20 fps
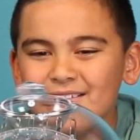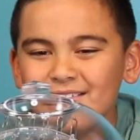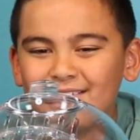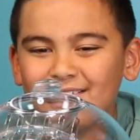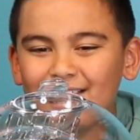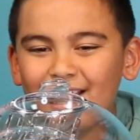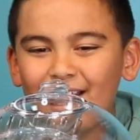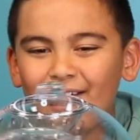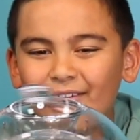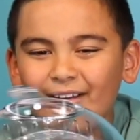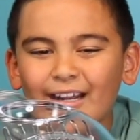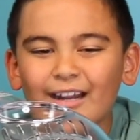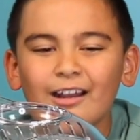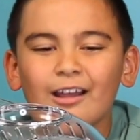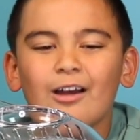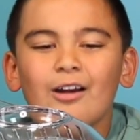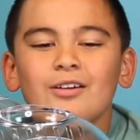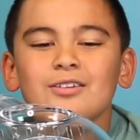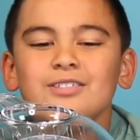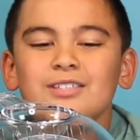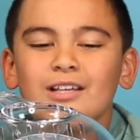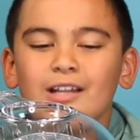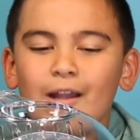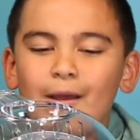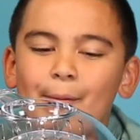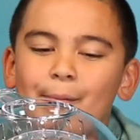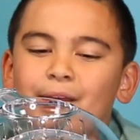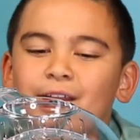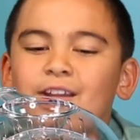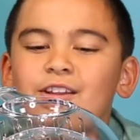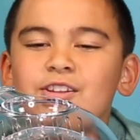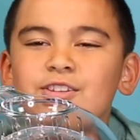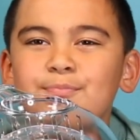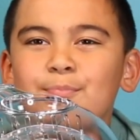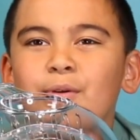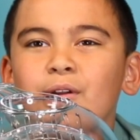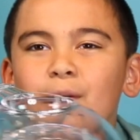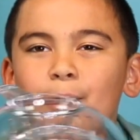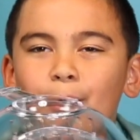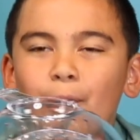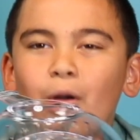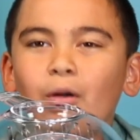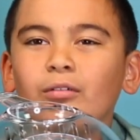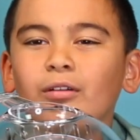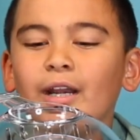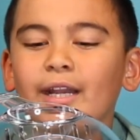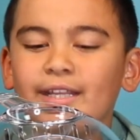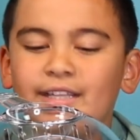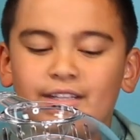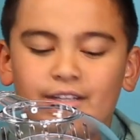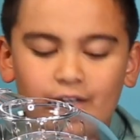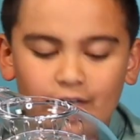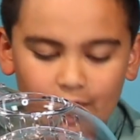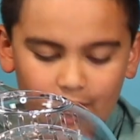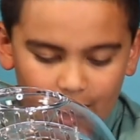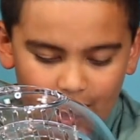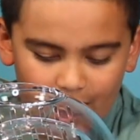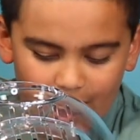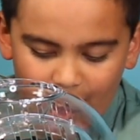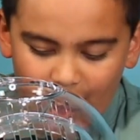So there, we got it all set up and you just put a bowl right here.